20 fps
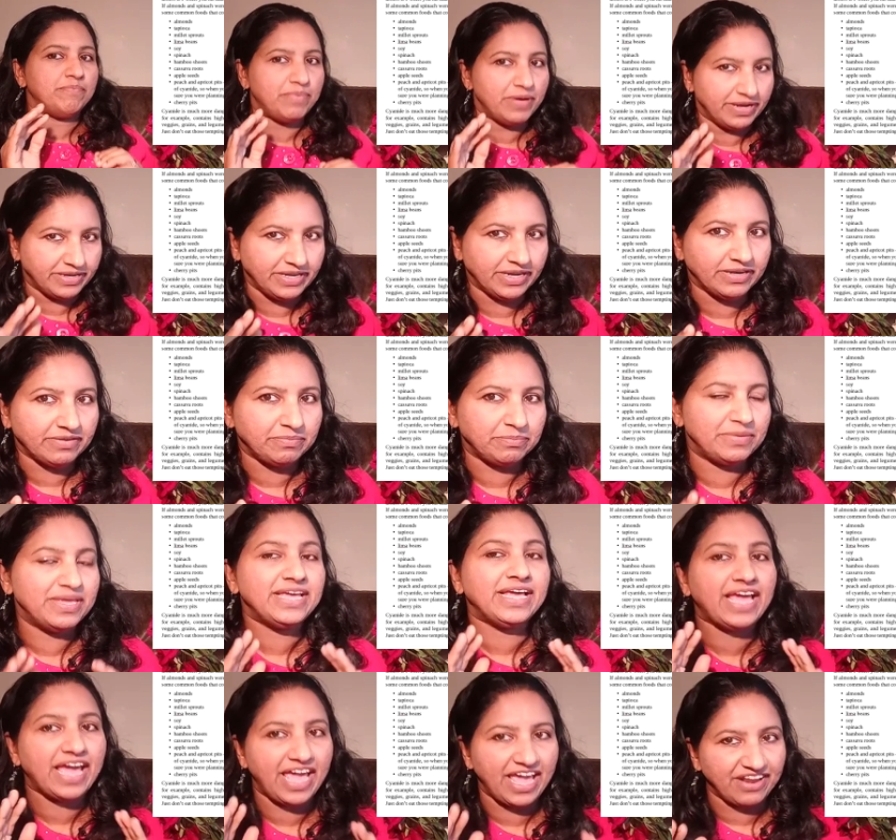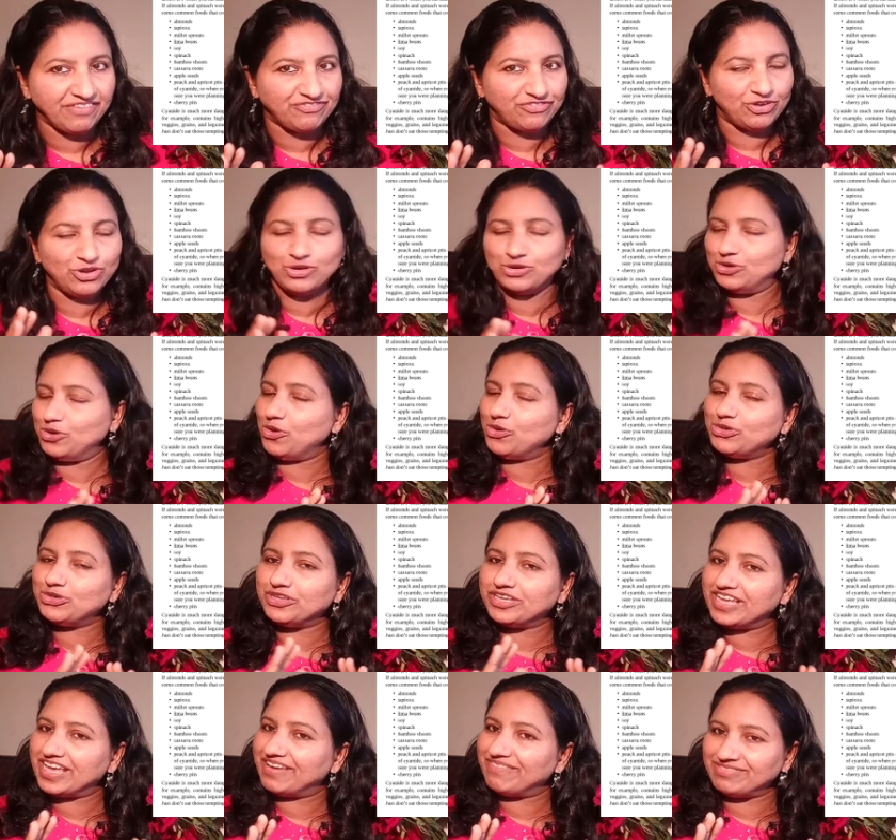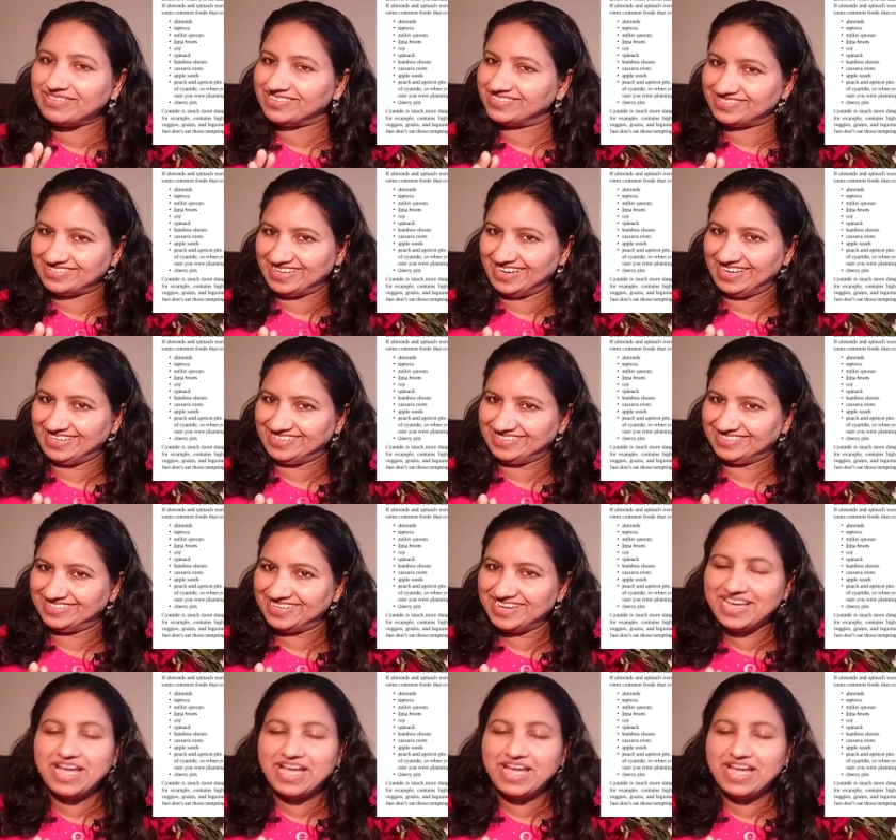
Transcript: better be careful not to give the seed.